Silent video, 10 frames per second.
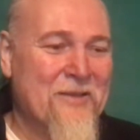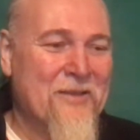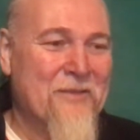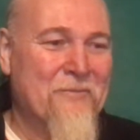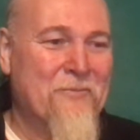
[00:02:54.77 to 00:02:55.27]

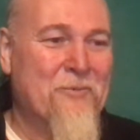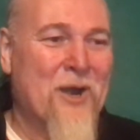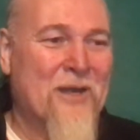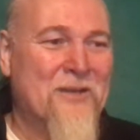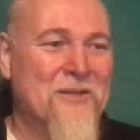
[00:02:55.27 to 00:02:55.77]
the
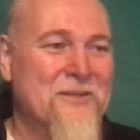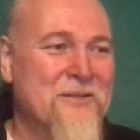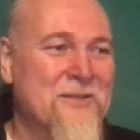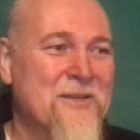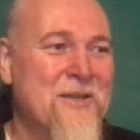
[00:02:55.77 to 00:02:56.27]

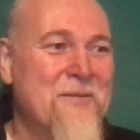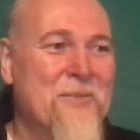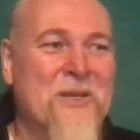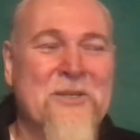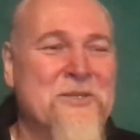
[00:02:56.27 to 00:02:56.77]
practice
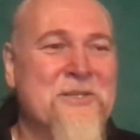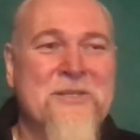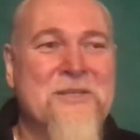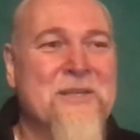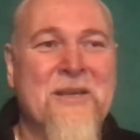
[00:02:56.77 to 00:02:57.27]

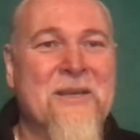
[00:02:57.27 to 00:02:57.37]
because